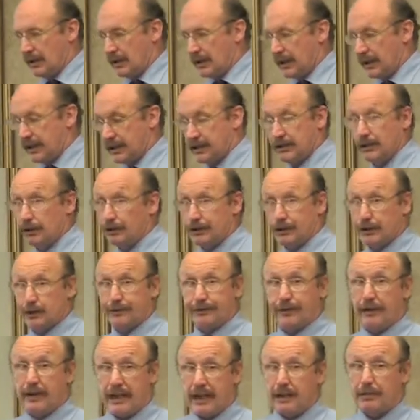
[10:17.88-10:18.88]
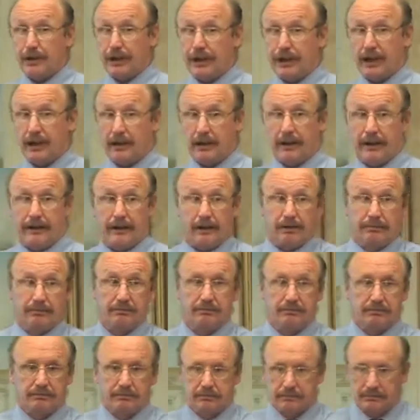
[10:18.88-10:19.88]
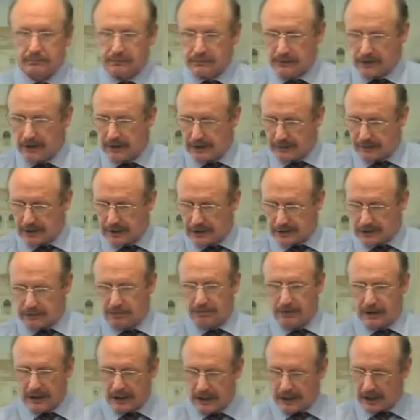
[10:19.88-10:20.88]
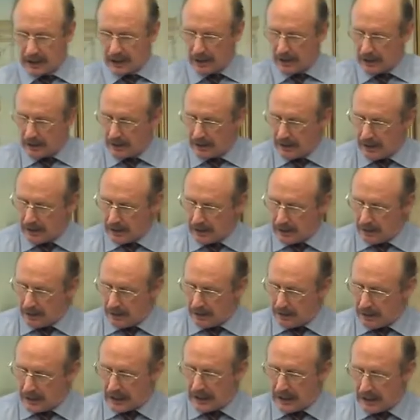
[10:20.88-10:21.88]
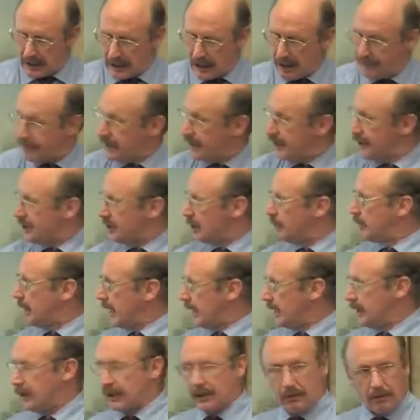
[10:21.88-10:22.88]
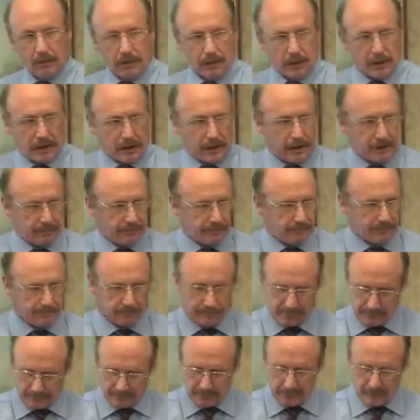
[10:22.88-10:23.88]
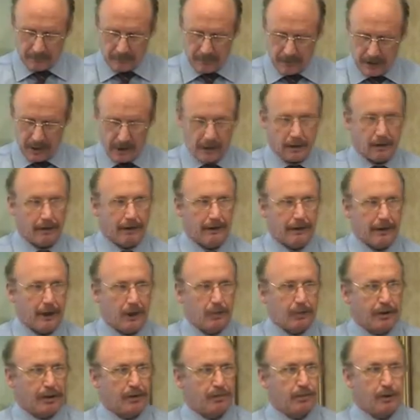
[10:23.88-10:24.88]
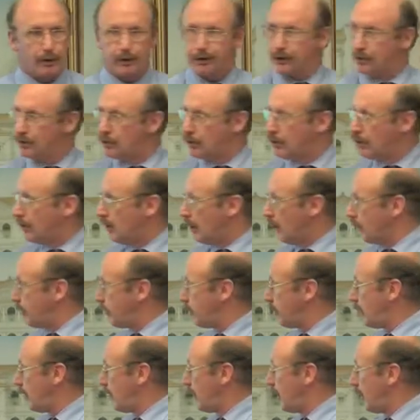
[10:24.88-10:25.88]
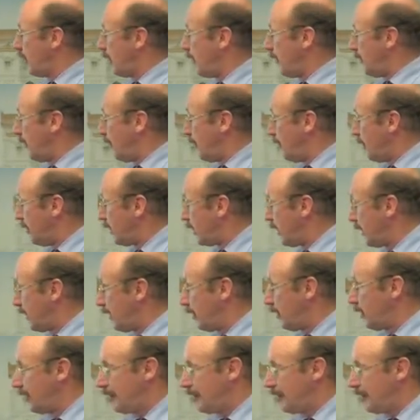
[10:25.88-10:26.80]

And it's not just for anybody either. It's really a very demanding work. I hope I've put you all off, okay?